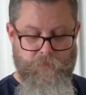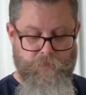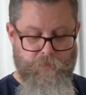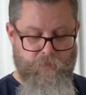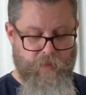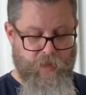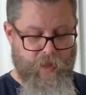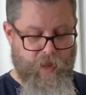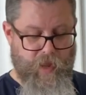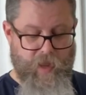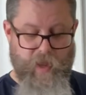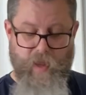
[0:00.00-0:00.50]

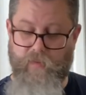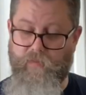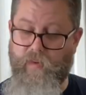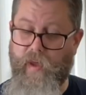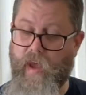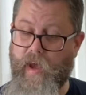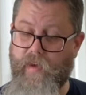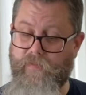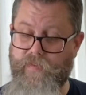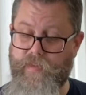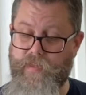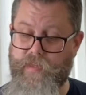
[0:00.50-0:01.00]
I have
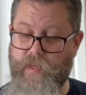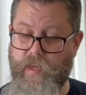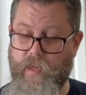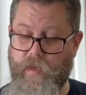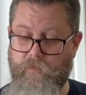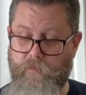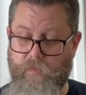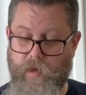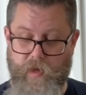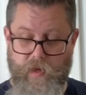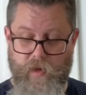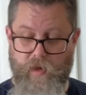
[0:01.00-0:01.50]
half a stick of
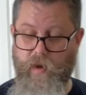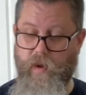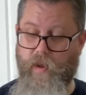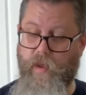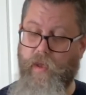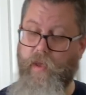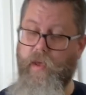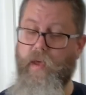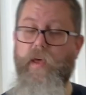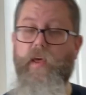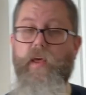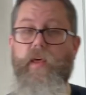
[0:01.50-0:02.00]
butter,
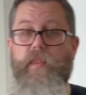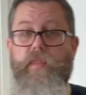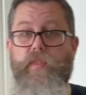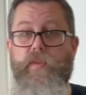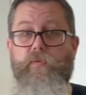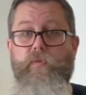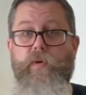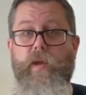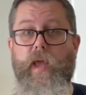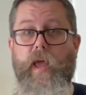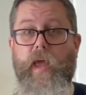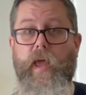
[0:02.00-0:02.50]

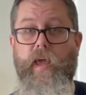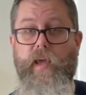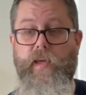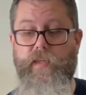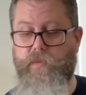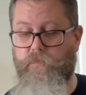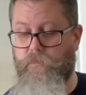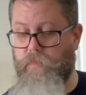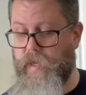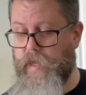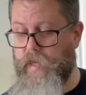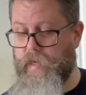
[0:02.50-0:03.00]
3 eggs
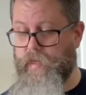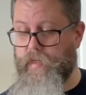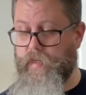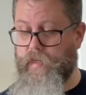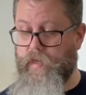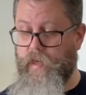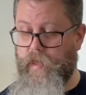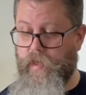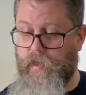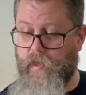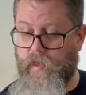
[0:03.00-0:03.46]
beaten.